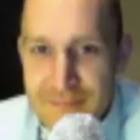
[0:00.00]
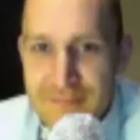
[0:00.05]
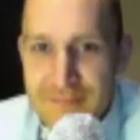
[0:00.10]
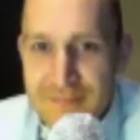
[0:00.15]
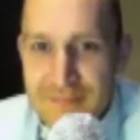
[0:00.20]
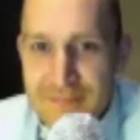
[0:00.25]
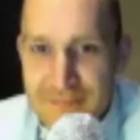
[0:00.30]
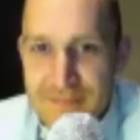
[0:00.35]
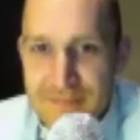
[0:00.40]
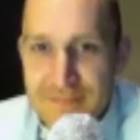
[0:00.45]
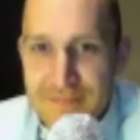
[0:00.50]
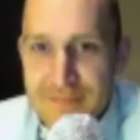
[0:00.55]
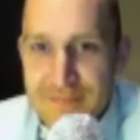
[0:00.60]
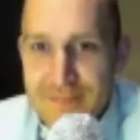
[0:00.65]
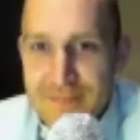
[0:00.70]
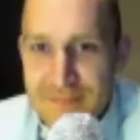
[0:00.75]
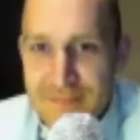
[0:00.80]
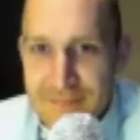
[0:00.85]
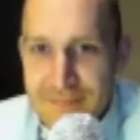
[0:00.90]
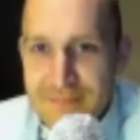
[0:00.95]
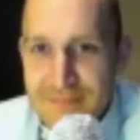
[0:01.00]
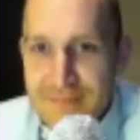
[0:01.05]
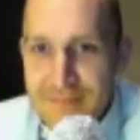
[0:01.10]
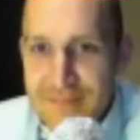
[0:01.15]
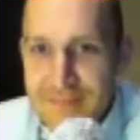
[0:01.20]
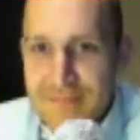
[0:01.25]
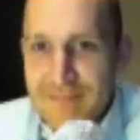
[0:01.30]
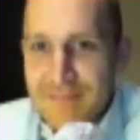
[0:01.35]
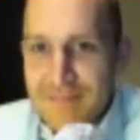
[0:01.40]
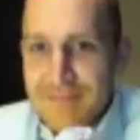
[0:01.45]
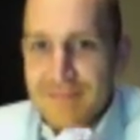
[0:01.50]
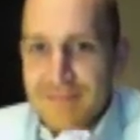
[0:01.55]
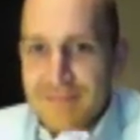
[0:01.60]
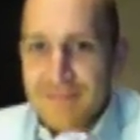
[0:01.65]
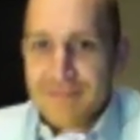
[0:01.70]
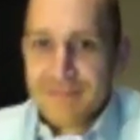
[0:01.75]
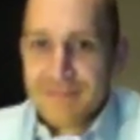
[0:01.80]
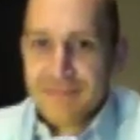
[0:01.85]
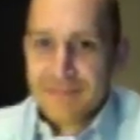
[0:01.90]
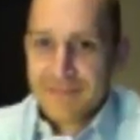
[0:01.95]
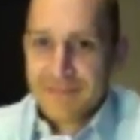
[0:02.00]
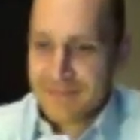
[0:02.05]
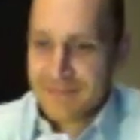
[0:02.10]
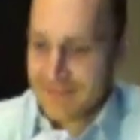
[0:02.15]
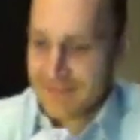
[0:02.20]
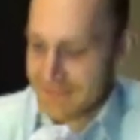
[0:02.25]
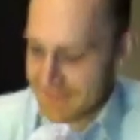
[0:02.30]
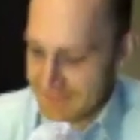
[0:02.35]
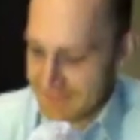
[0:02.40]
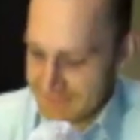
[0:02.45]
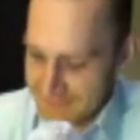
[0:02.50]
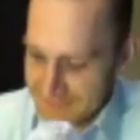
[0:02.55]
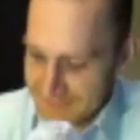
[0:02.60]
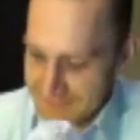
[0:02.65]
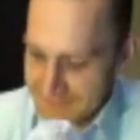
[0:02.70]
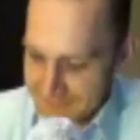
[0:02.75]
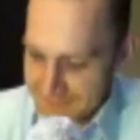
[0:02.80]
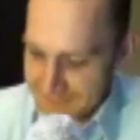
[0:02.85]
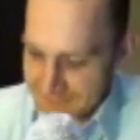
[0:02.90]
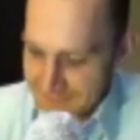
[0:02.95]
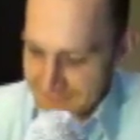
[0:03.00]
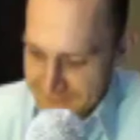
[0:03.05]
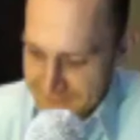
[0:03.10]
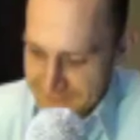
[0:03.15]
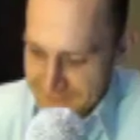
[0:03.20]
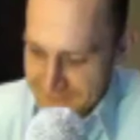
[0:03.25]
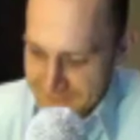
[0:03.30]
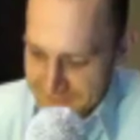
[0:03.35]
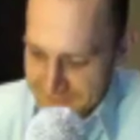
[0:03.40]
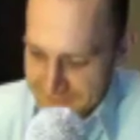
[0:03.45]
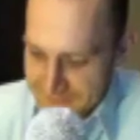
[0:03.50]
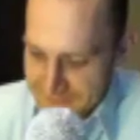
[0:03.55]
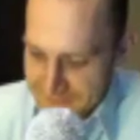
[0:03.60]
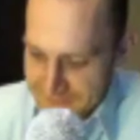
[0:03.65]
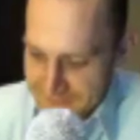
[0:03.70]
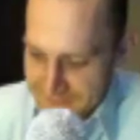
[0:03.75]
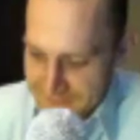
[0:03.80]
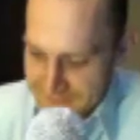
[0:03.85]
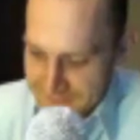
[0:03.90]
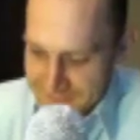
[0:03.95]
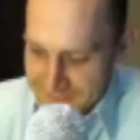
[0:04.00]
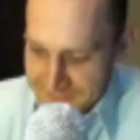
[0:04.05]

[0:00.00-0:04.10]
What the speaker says: No words are spoken by the person on screen.